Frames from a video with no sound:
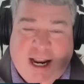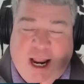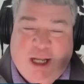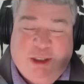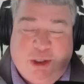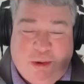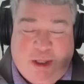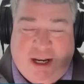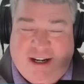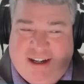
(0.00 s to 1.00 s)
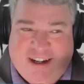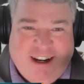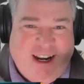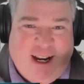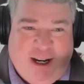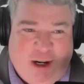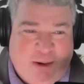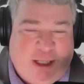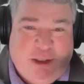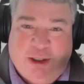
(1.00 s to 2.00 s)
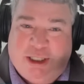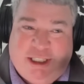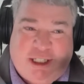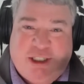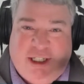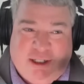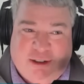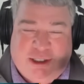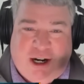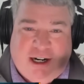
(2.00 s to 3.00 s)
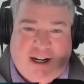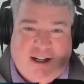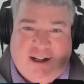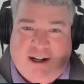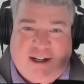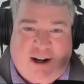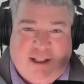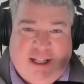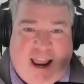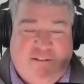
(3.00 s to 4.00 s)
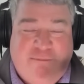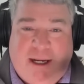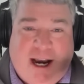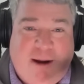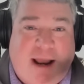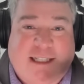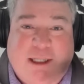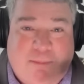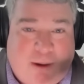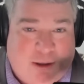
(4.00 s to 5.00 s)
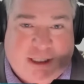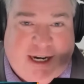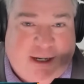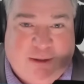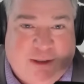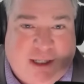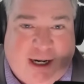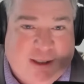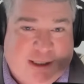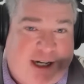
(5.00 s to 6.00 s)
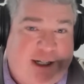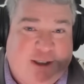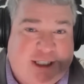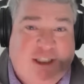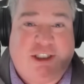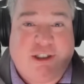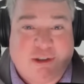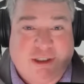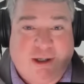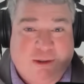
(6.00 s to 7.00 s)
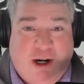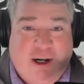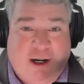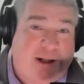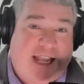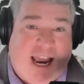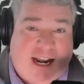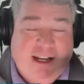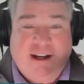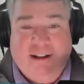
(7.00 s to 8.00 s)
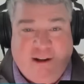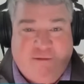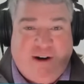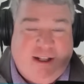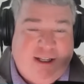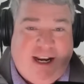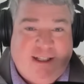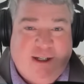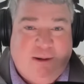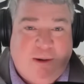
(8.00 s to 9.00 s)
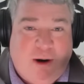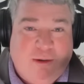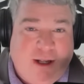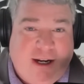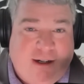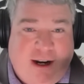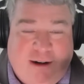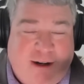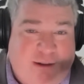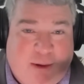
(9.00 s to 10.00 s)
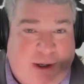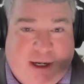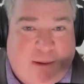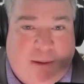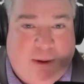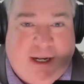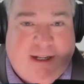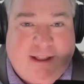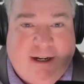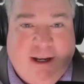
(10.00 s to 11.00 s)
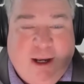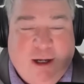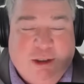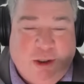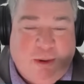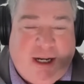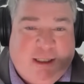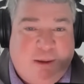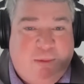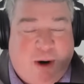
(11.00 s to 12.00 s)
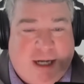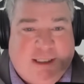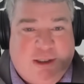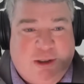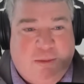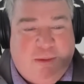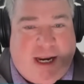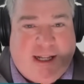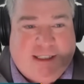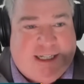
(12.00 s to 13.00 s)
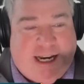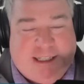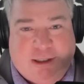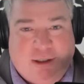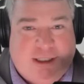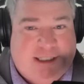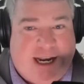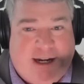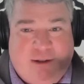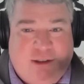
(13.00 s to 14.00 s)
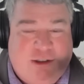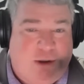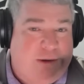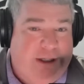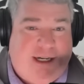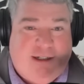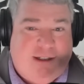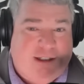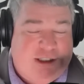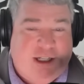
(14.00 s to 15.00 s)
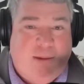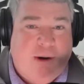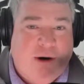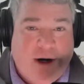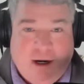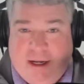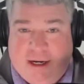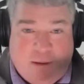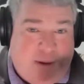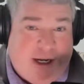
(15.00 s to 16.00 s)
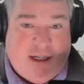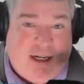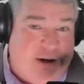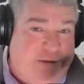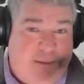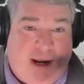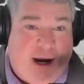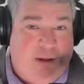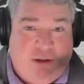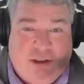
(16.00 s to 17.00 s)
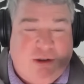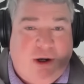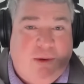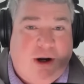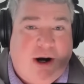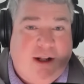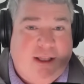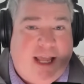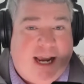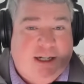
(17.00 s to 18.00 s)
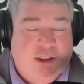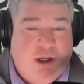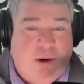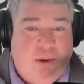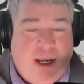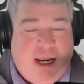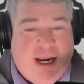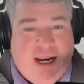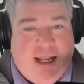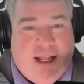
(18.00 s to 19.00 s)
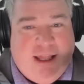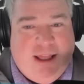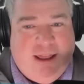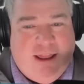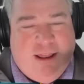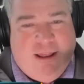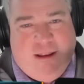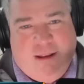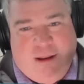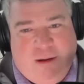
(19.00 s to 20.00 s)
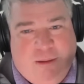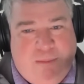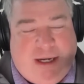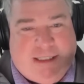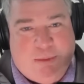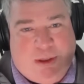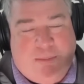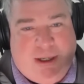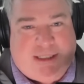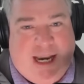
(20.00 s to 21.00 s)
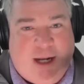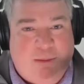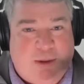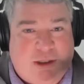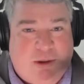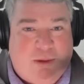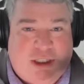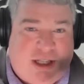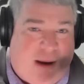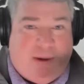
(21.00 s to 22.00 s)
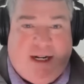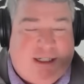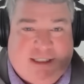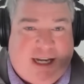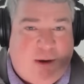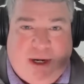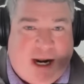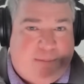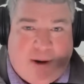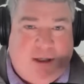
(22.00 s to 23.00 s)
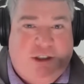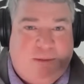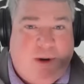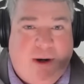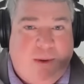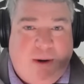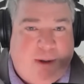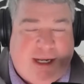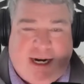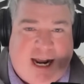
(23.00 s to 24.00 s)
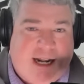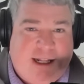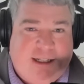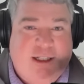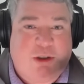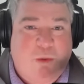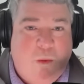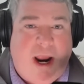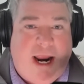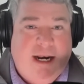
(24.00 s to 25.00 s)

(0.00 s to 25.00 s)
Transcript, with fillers: So the, it, you know, it took six years on a on on the FBI basketball scandals. Like I was on here six years ago talking about that. They finally ended them all and and didn't really come up with anything. So it's a process. So the NCAA's could extend certainly into the summer. It could be a year from now. They're still going on on that. So the, the big what the Big Ten was doing was stepping in and saying we got to punish him right away. We cannot let this wait